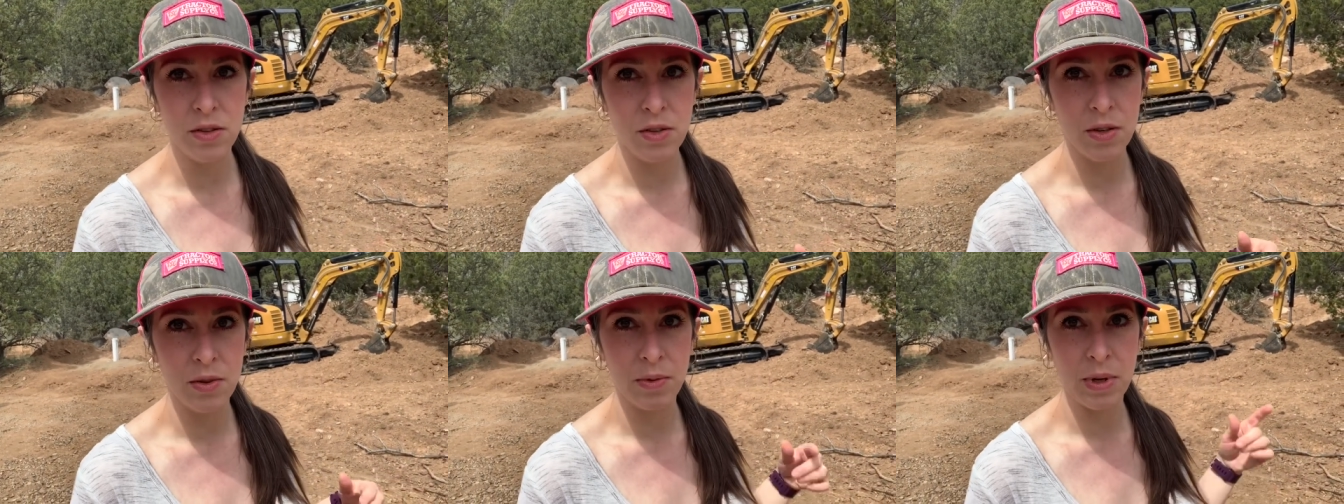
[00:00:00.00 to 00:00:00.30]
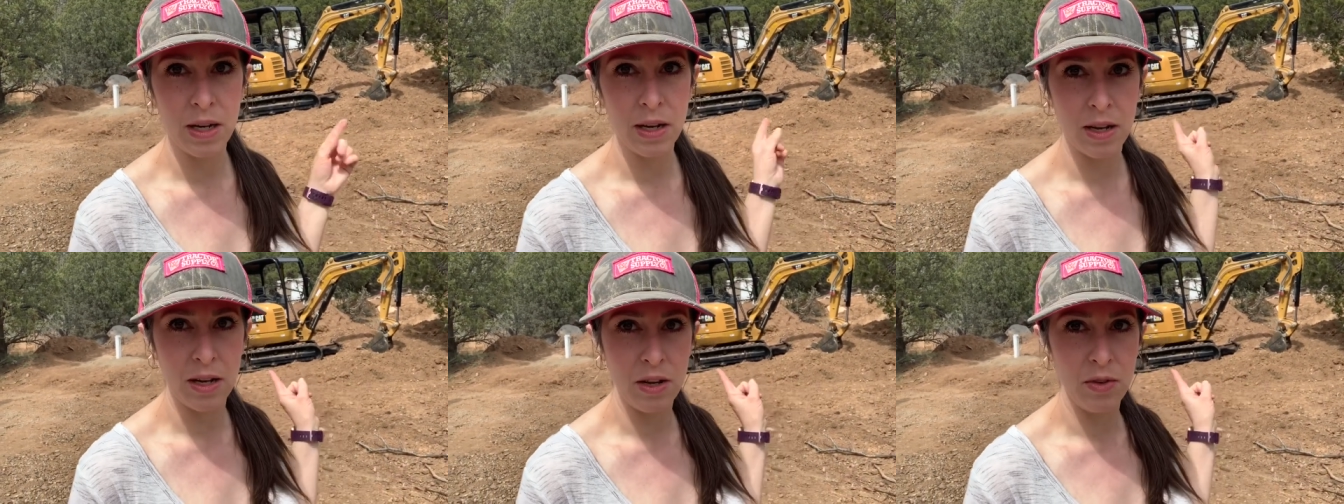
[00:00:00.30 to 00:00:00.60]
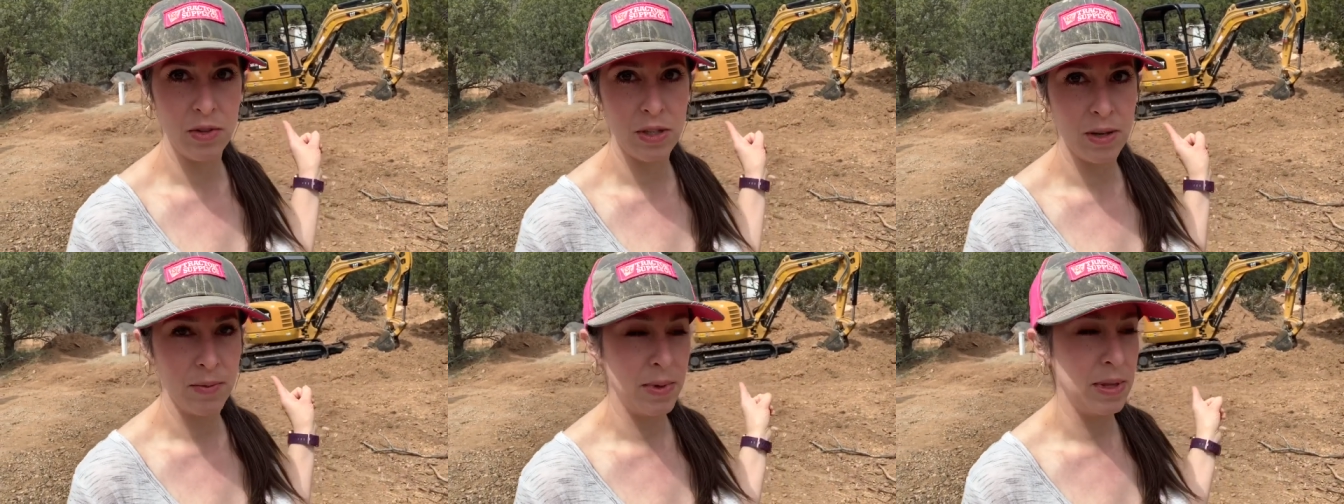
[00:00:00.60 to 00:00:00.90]
So I'm gonna use
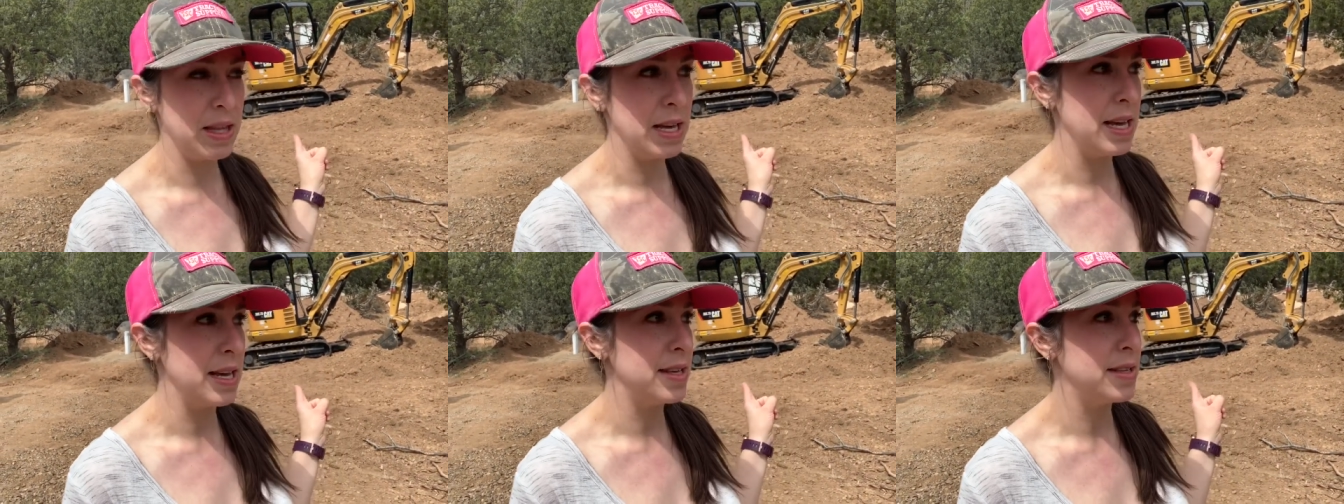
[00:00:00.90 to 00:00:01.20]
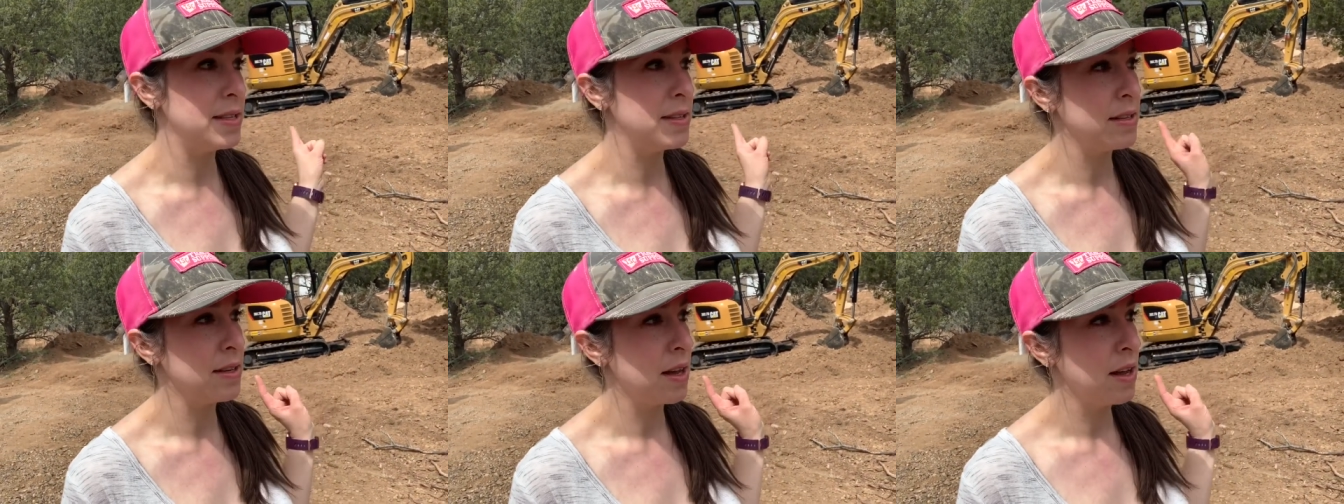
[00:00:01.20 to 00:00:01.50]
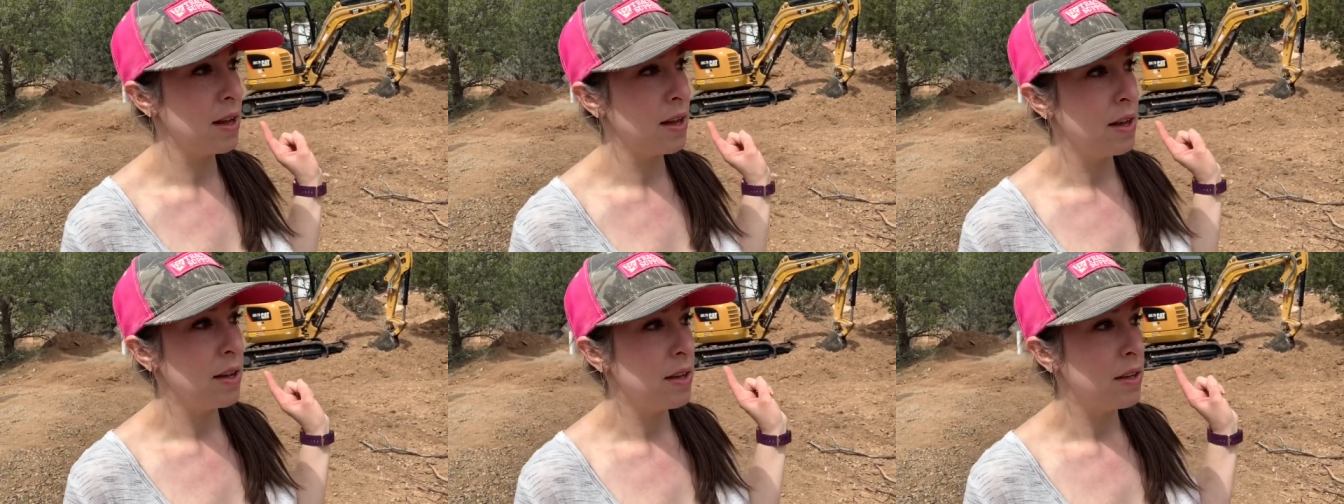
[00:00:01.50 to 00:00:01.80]
some of this,
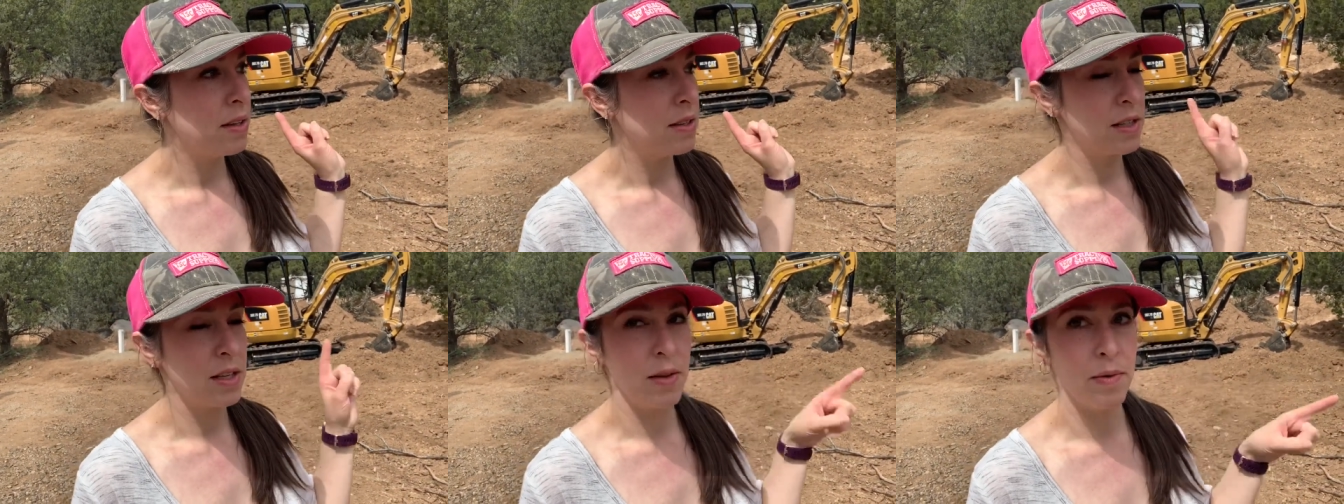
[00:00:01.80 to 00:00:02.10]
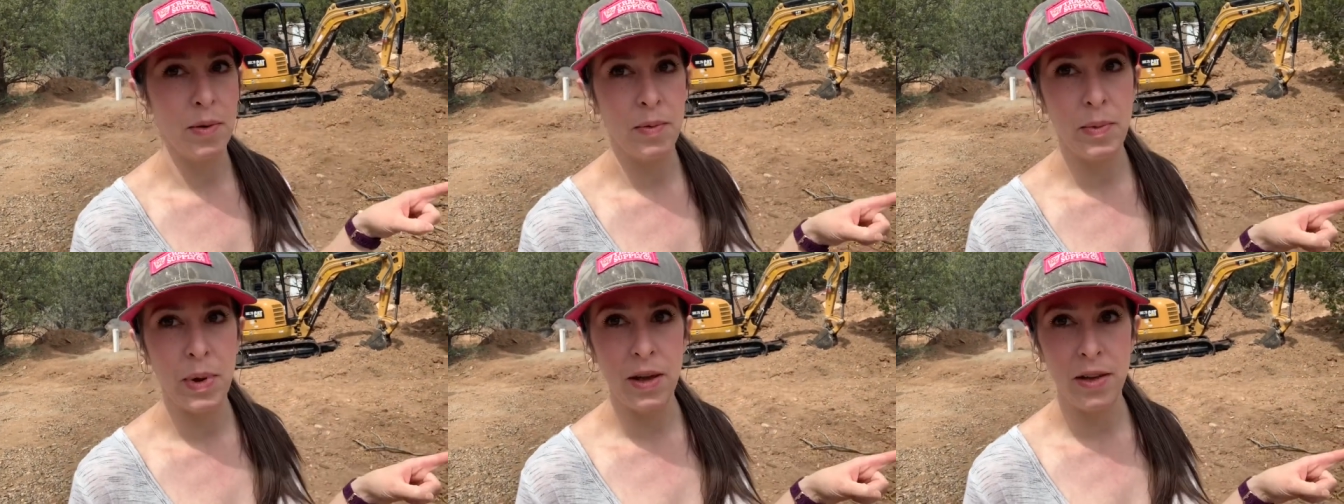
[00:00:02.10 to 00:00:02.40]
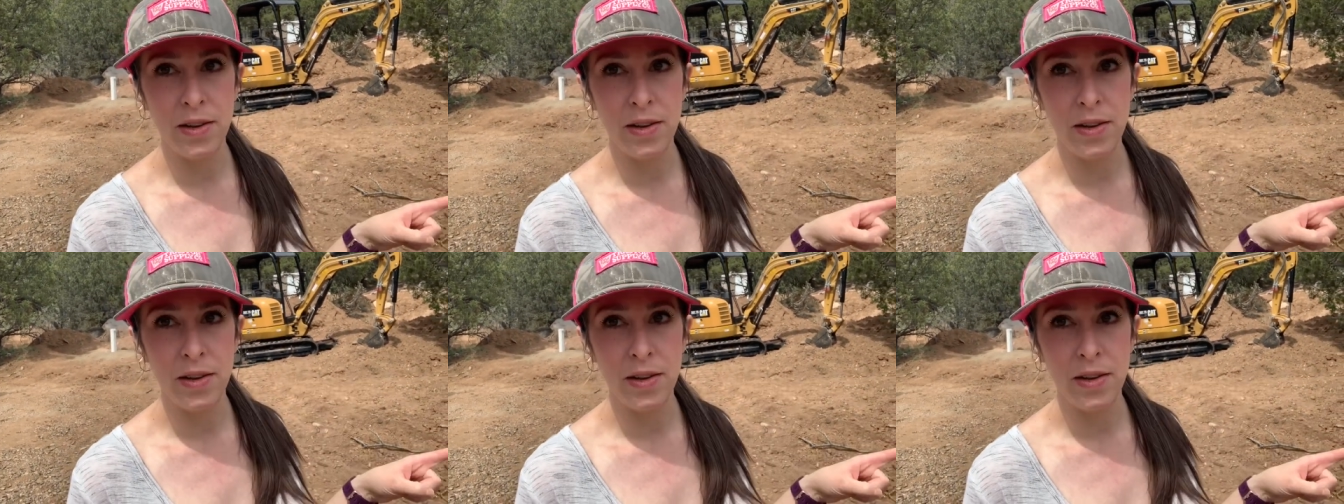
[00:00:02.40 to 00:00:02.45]
some of my